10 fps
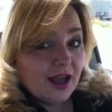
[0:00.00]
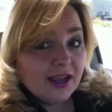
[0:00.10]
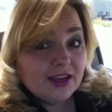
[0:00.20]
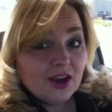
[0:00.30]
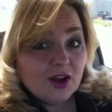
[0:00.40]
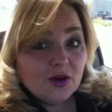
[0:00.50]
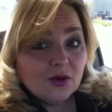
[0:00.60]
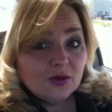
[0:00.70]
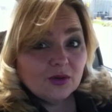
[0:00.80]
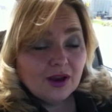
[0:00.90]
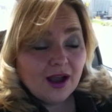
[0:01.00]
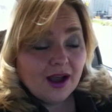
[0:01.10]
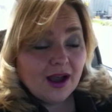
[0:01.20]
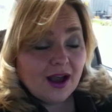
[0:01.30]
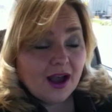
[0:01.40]
I know.
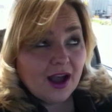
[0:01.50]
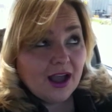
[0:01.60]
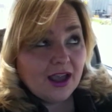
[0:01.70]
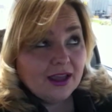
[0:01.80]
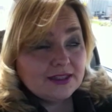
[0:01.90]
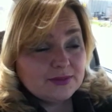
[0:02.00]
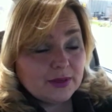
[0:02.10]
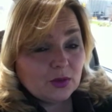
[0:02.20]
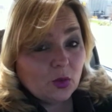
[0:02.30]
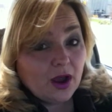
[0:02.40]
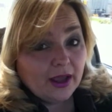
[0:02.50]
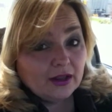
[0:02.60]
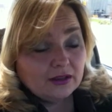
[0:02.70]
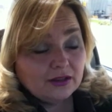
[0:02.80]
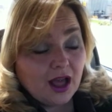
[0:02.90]
It's been a
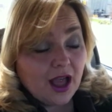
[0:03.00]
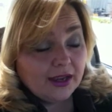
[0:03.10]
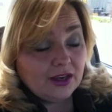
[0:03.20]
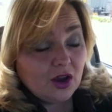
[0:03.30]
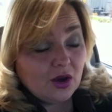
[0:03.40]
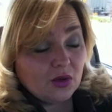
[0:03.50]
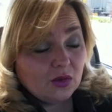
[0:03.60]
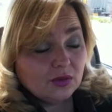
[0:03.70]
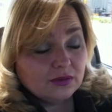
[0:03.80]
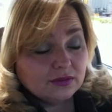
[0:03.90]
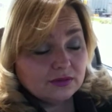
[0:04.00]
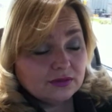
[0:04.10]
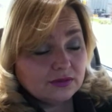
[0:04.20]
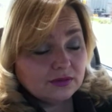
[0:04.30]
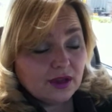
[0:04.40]
while. I know.
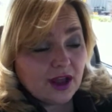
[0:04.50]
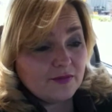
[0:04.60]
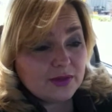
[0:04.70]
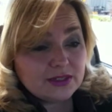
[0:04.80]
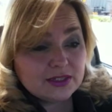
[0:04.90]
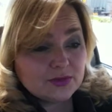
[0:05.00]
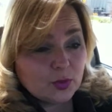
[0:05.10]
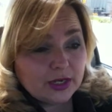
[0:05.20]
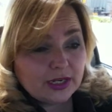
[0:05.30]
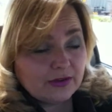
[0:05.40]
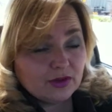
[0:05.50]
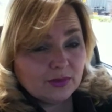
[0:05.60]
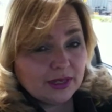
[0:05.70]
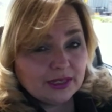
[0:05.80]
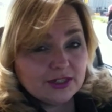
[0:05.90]
I've been disappointing
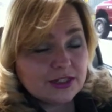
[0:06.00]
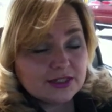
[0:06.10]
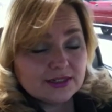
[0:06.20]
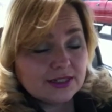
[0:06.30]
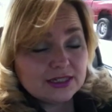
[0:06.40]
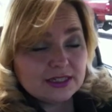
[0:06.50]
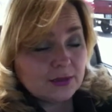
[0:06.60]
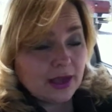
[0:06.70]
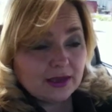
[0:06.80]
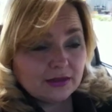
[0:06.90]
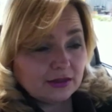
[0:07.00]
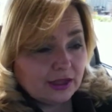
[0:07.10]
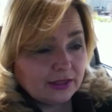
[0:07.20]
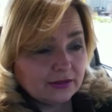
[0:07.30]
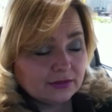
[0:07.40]
everybody. Just get to the back of the
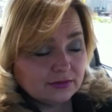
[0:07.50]
line.